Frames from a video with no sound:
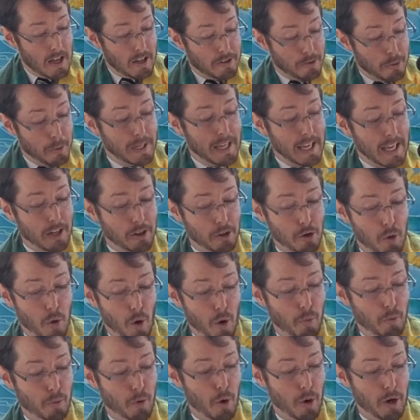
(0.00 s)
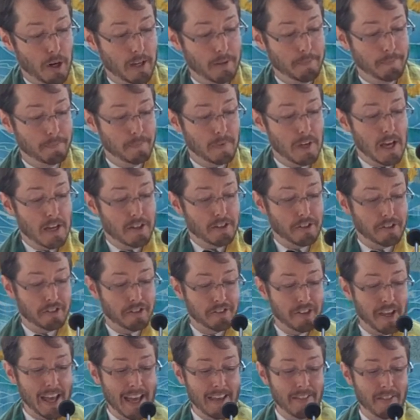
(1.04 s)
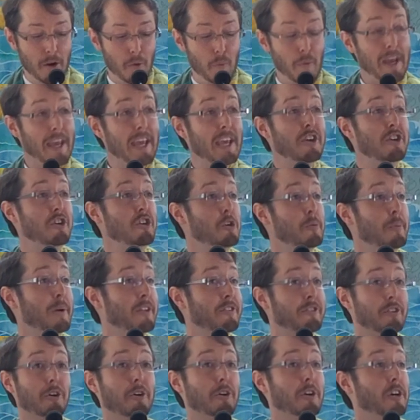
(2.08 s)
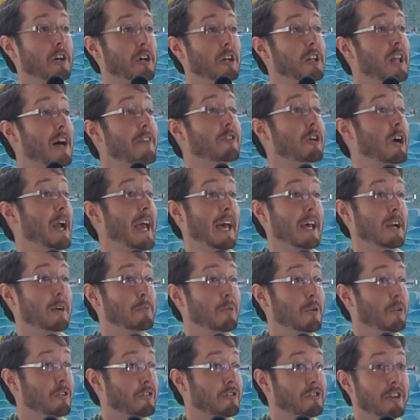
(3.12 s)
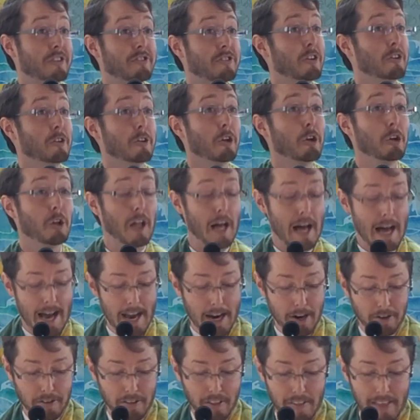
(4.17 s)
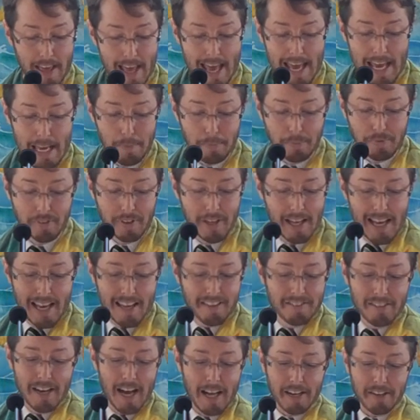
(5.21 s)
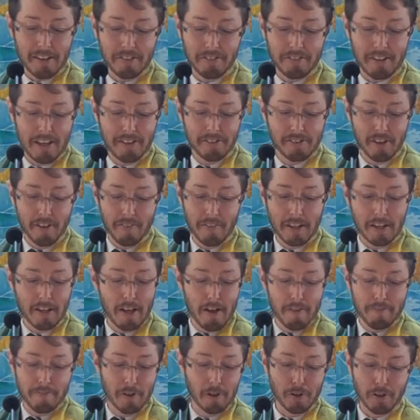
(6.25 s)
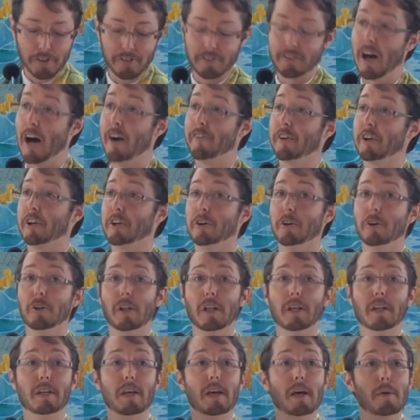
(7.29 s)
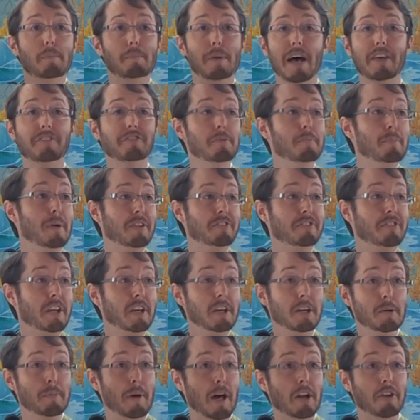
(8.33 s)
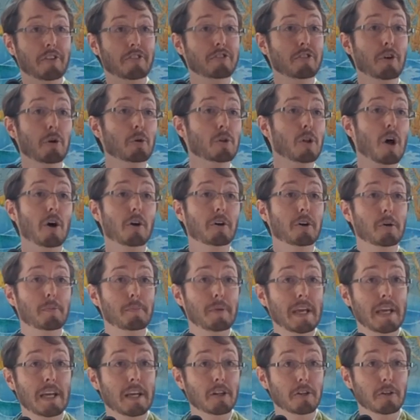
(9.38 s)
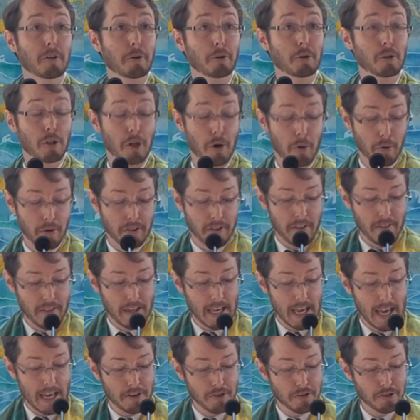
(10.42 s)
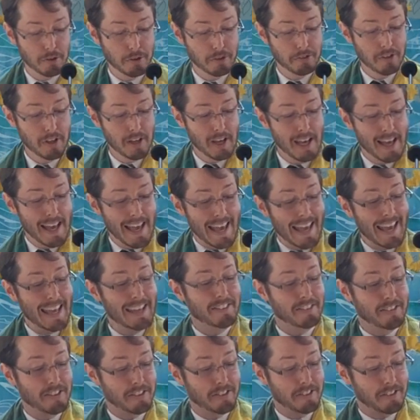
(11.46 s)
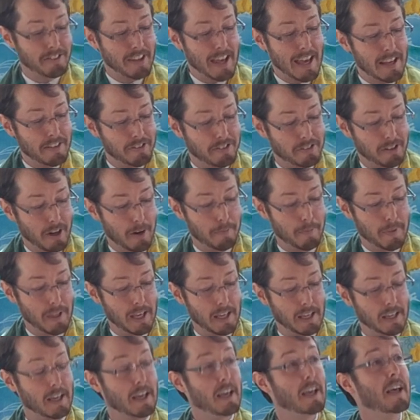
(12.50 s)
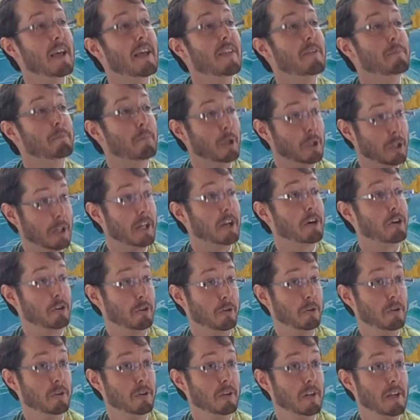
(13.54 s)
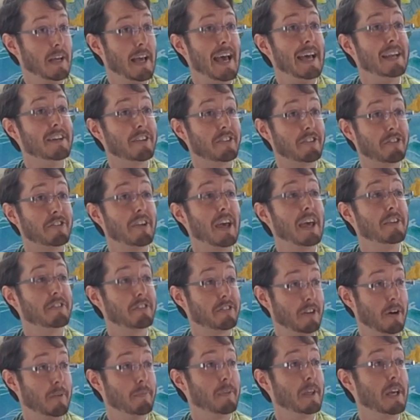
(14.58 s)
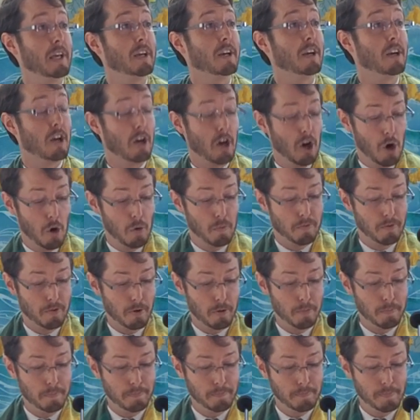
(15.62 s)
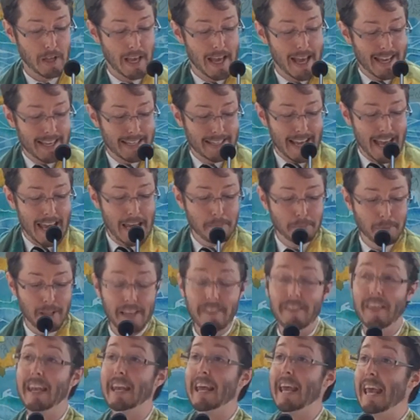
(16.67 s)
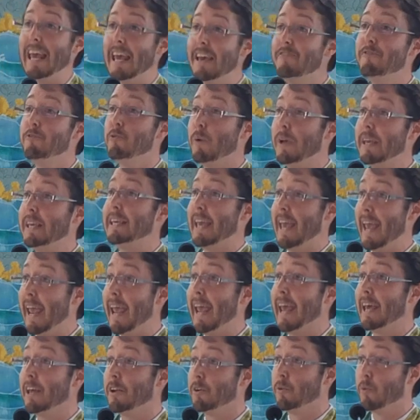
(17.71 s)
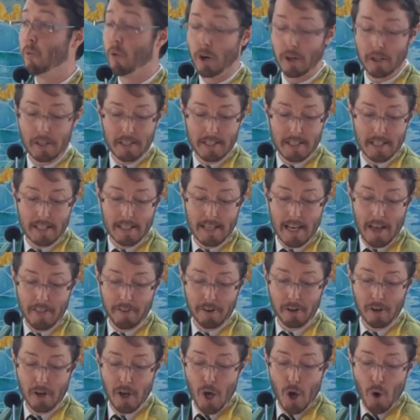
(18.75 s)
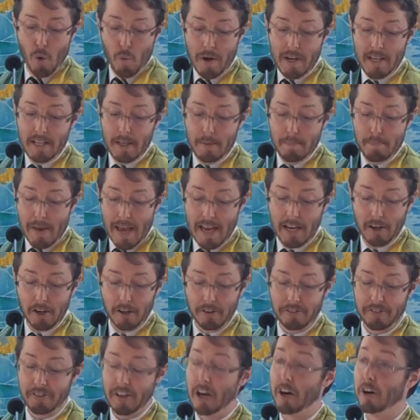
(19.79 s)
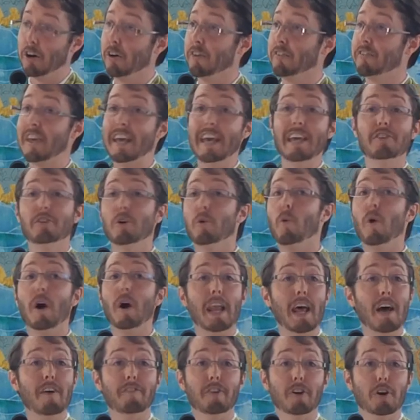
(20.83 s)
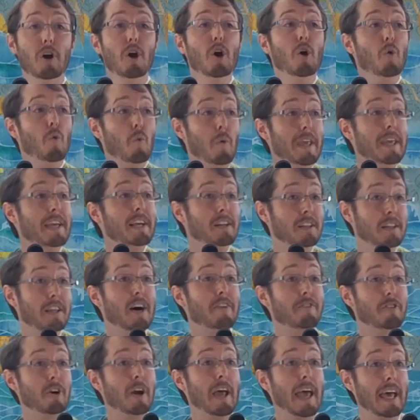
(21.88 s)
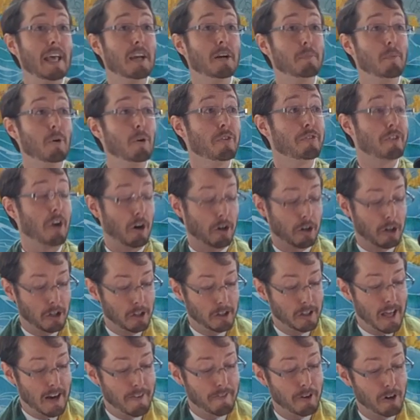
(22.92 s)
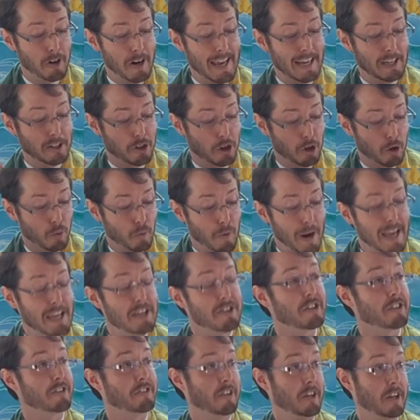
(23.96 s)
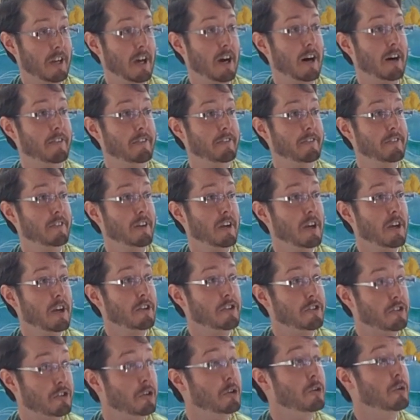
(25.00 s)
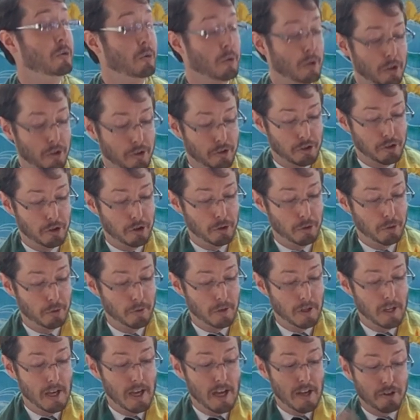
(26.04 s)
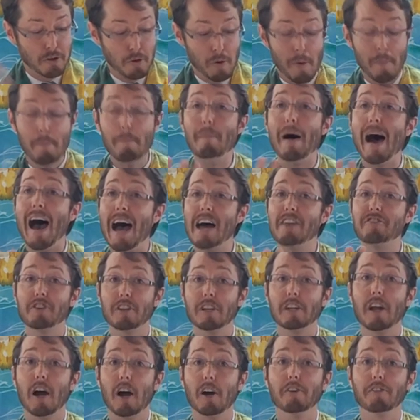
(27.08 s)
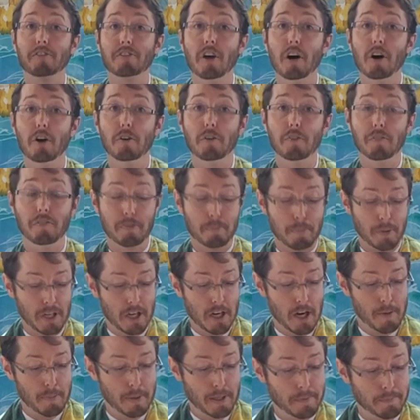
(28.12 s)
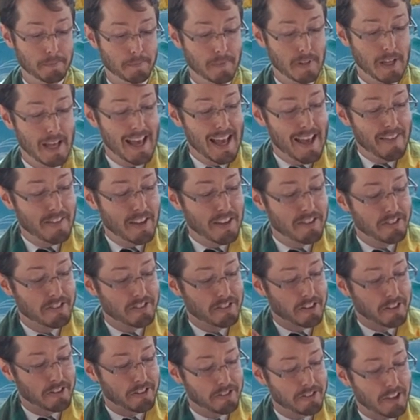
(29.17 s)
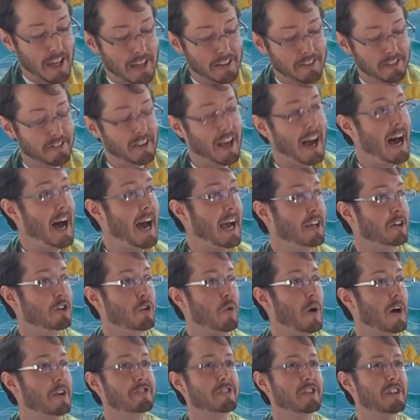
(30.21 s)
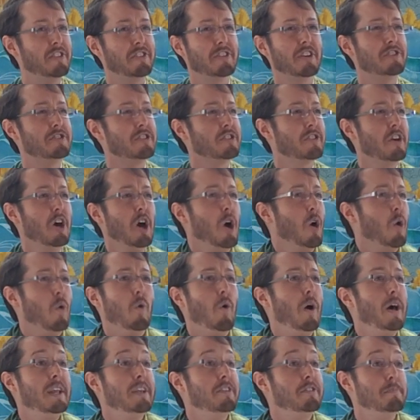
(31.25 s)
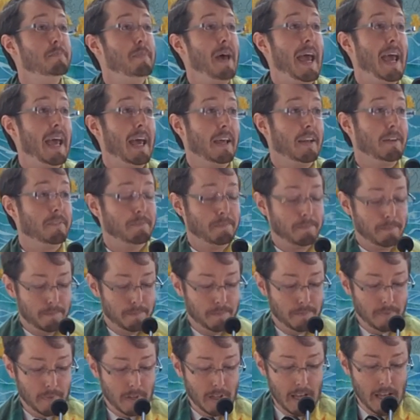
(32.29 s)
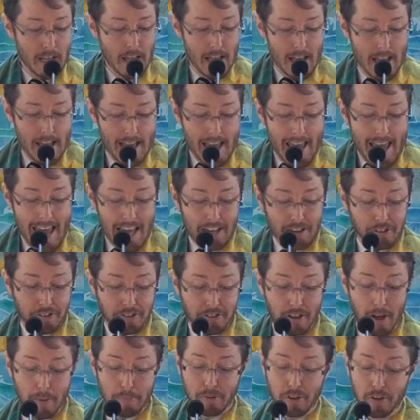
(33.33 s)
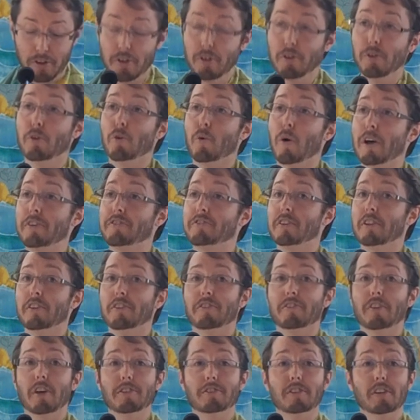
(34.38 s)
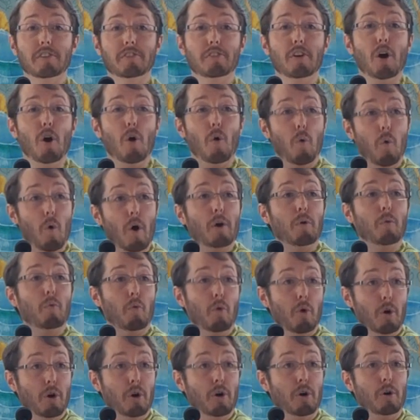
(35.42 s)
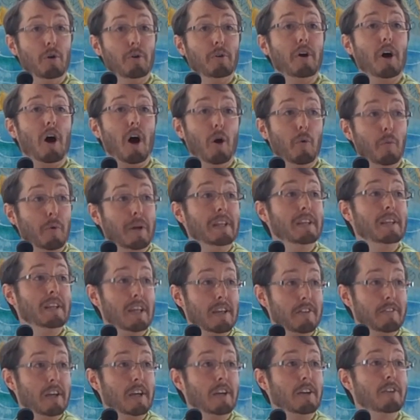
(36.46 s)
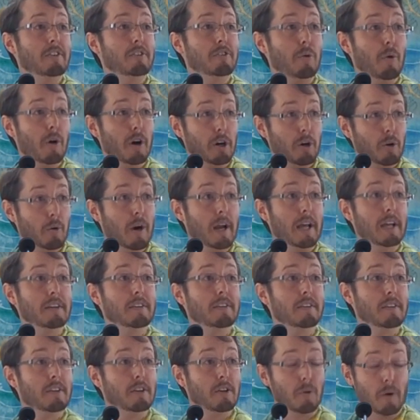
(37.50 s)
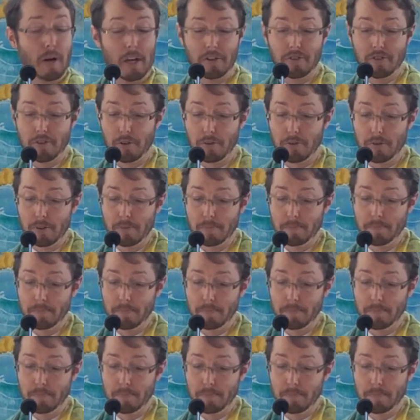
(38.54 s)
To again quote Rorty, to say that we humans are clever animals, just a little higher than the apes, is not to say something philosophical and pessimistic about us no longer being a little lower than the angels. It's to say something political and to say something hopeful. Namely, that if we can work together, we can make ourselves into whatever we clever animals are clever and courageous enough to do, to imagine ourselves becoming. This is to set aside questions such as, what is man? And to substitute questions such as, what world are we leaving to our great grandchildren?